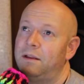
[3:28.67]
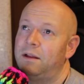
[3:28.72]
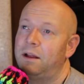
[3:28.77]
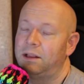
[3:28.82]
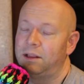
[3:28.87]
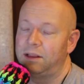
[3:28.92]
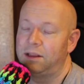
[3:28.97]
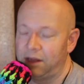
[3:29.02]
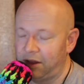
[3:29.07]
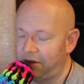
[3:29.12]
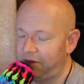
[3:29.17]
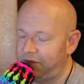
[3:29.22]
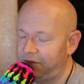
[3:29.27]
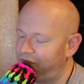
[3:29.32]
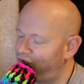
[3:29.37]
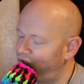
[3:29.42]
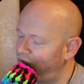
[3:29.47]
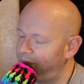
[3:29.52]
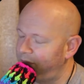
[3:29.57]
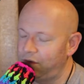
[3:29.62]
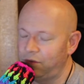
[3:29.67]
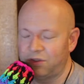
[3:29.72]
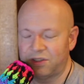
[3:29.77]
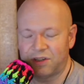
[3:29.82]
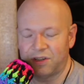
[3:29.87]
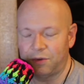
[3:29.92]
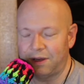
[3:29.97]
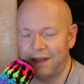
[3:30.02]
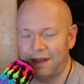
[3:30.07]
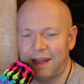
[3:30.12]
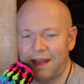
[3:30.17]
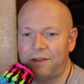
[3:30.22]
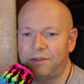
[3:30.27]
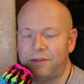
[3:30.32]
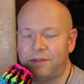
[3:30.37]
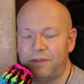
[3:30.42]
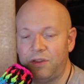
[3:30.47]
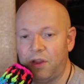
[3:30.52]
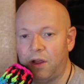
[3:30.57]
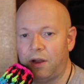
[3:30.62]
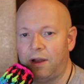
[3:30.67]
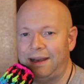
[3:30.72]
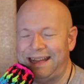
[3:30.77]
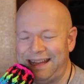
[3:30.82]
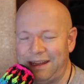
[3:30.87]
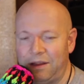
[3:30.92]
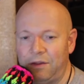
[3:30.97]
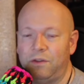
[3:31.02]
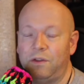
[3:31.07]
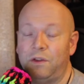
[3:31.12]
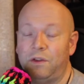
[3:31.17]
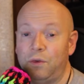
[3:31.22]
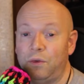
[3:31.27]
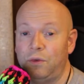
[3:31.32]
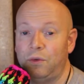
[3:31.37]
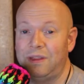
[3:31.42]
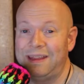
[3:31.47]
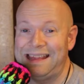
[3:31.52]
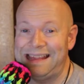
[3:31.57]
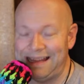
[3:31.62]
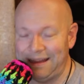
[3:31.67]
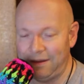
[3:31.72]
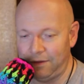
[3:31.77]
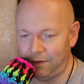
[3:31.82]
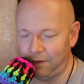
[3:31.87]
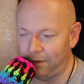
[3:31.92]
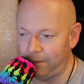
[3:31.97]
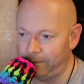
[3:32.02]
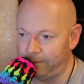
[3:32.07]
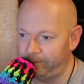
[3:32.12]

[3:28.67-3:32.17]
Love Jimmy Uso to death, not into the yeet.